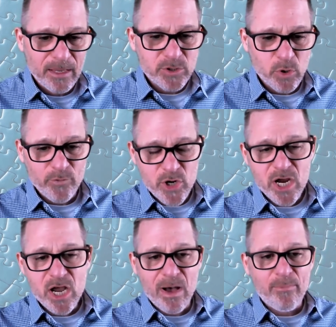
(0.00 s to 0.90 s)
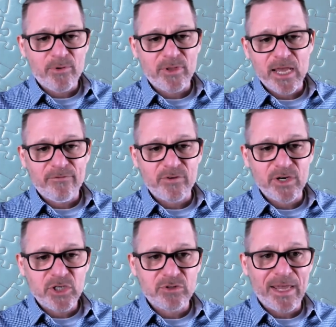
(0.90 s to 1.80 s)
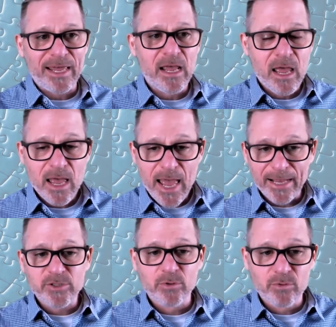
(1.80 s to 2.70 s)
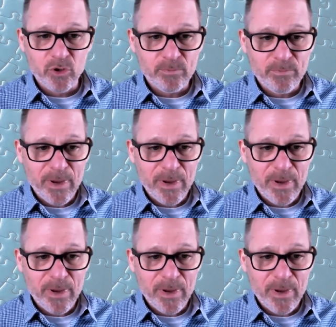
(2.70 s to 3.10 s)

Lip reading: So if you can come up with a definition that as a group,